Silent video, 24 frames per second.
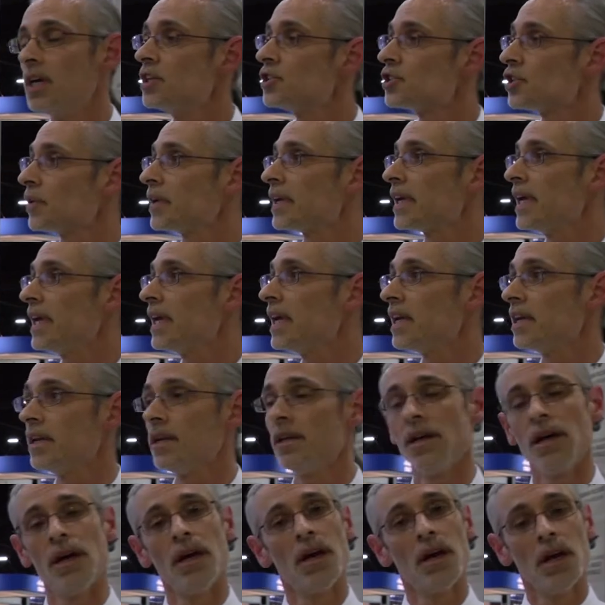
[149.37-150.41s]
So again,
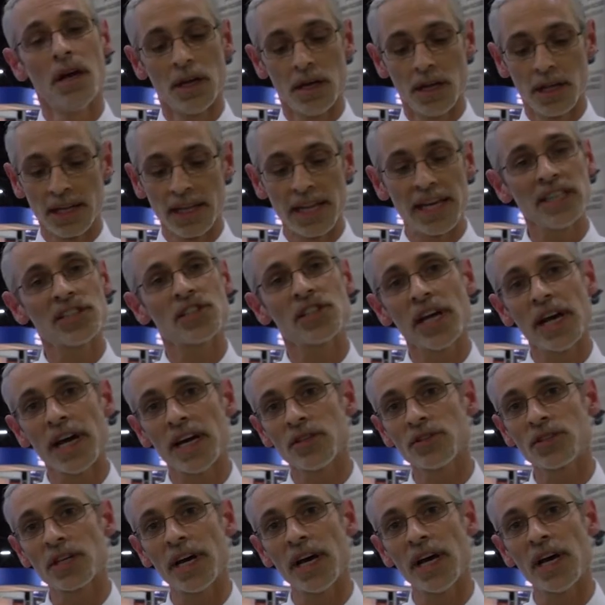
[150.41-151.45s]
less
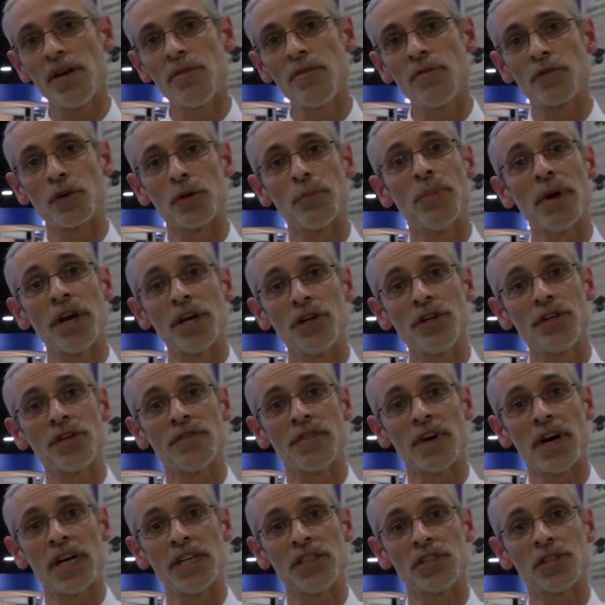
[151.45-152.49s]
downtime for better
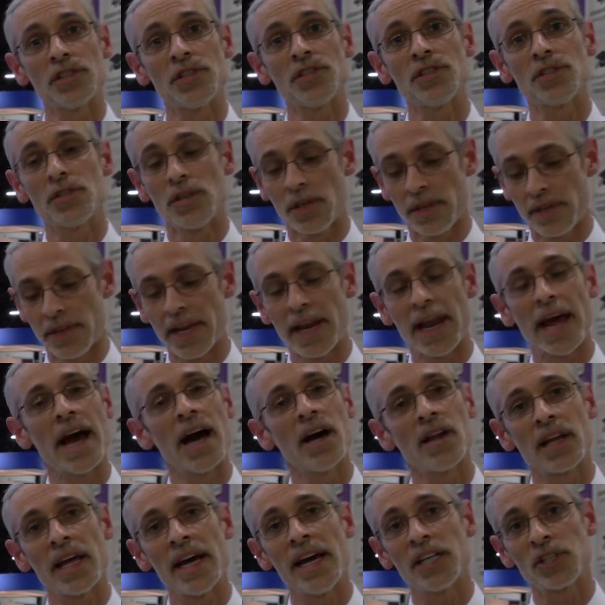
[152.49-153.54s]
devices that
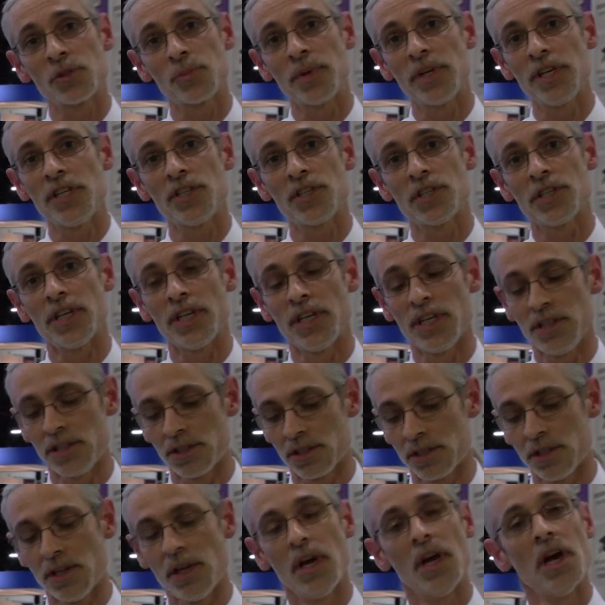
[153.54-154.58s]
outlast
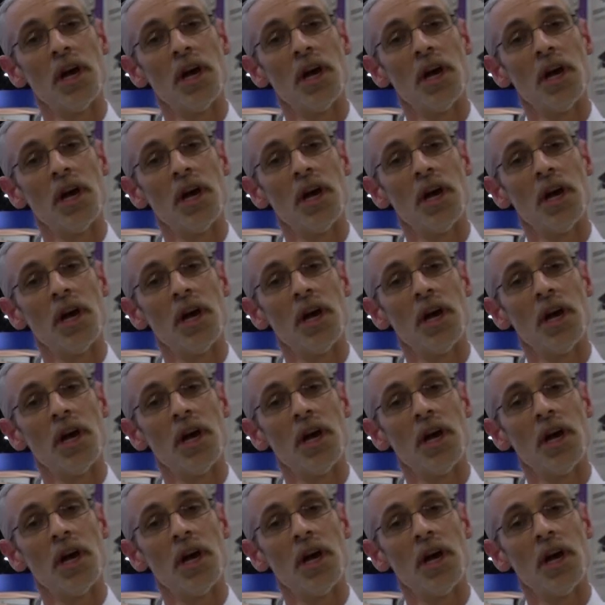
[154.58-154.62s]
PCs